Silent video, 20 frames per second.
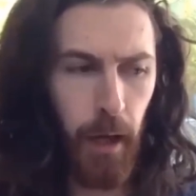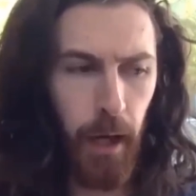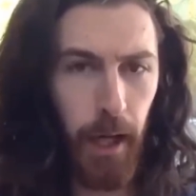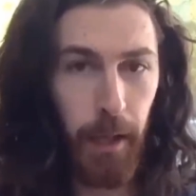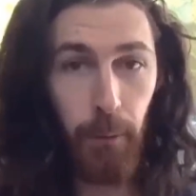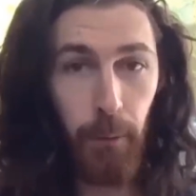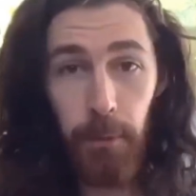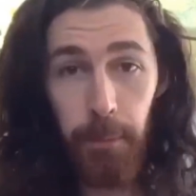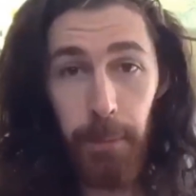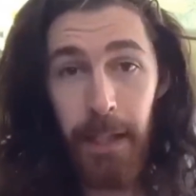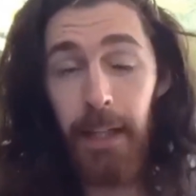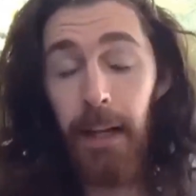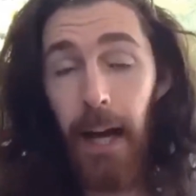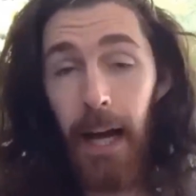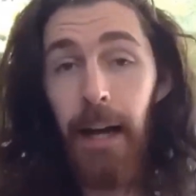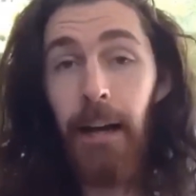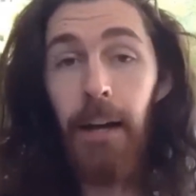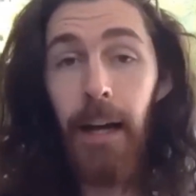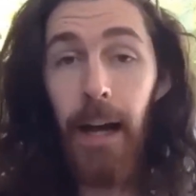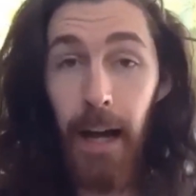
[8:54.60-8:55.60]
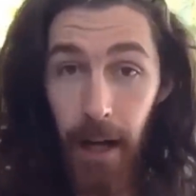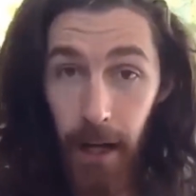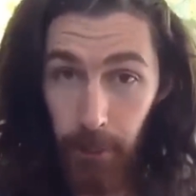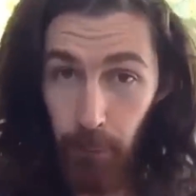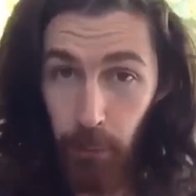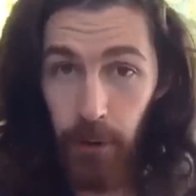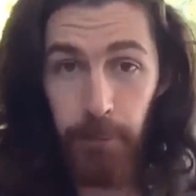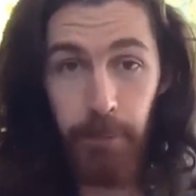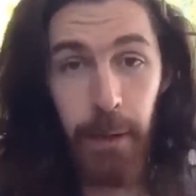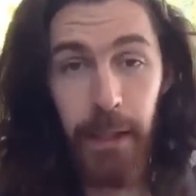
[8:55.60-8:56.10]
I would
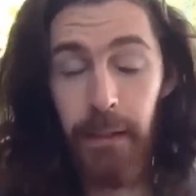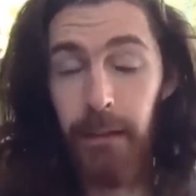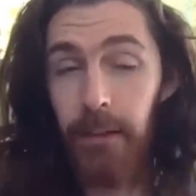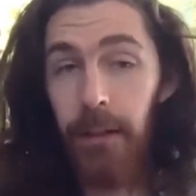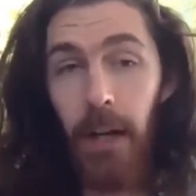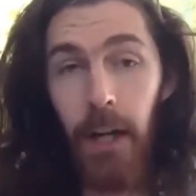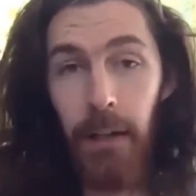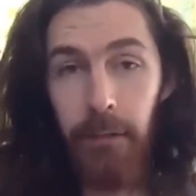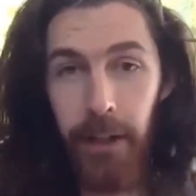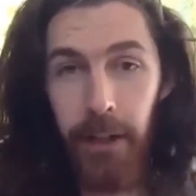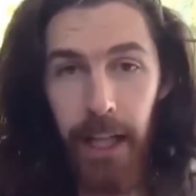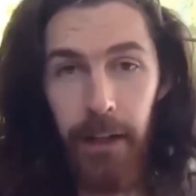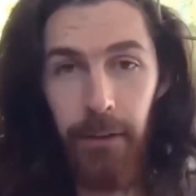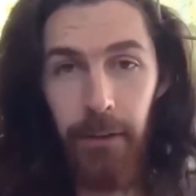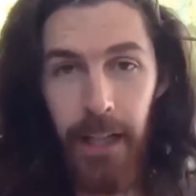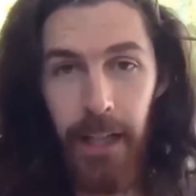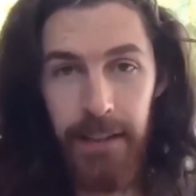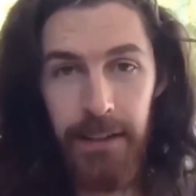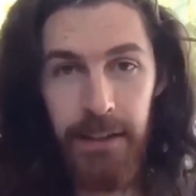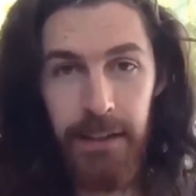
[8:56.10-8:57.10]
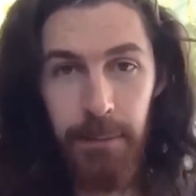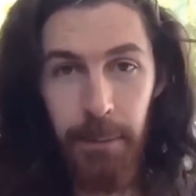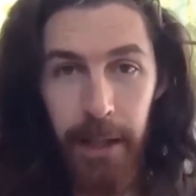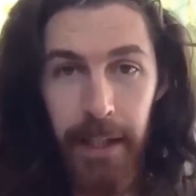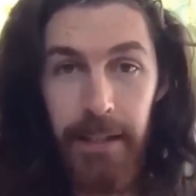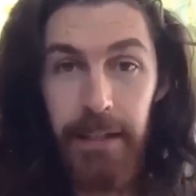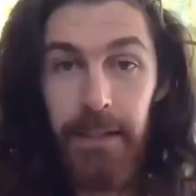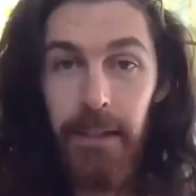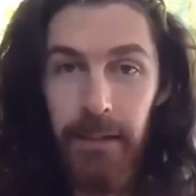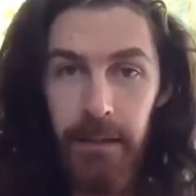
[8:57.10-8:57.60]
have been carving out that
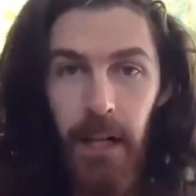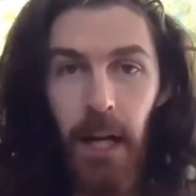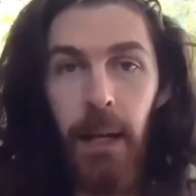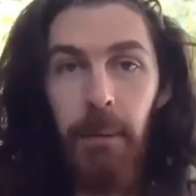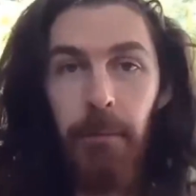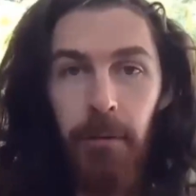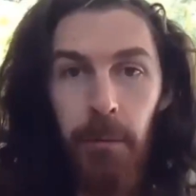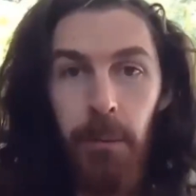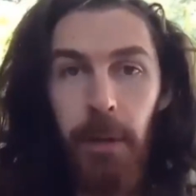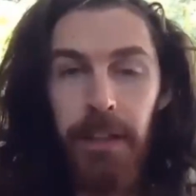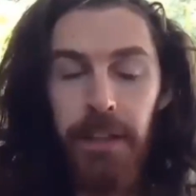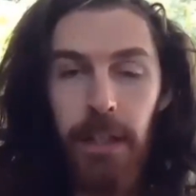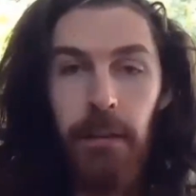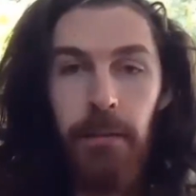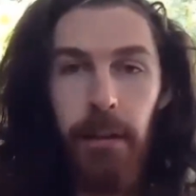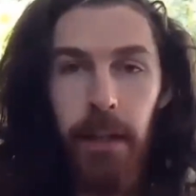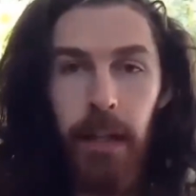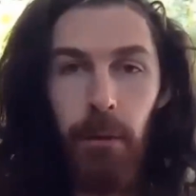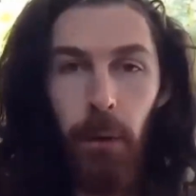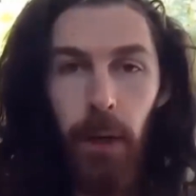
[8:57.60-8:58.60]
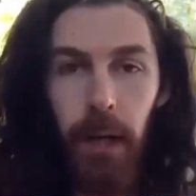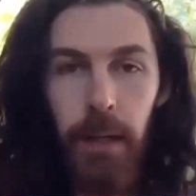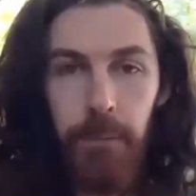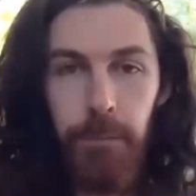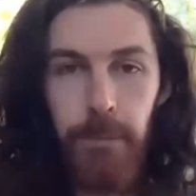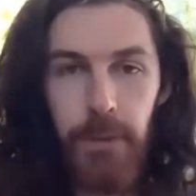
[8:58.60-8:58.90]
space and time for myself anyway.